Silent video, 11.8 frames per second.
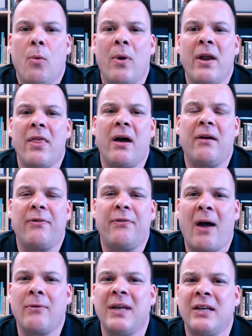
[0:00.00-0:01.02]
One of the
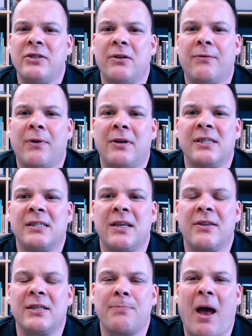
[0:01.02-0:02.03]
foundational verses
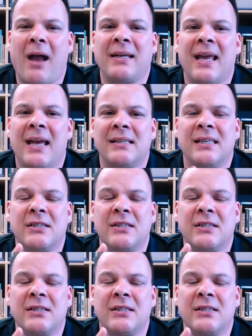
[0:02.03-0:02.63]
of this podcast